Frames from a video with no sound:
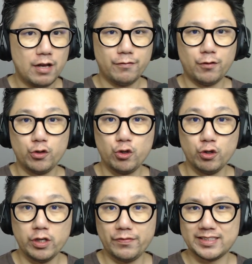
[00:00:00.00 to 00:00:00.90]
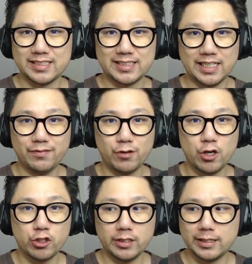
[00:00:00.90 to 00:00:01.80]
For you, if it's a Steam
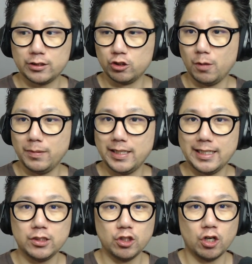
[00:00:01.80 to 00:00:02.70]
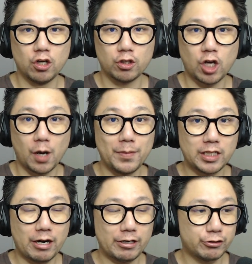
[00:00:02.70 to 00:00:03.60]
version, it's normally in your common
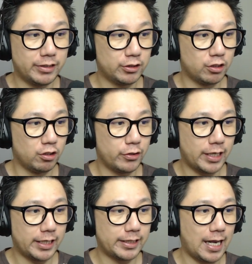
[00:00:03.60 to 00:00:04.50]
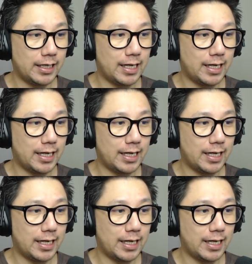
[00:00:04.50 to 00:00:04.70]
directory, so locate that.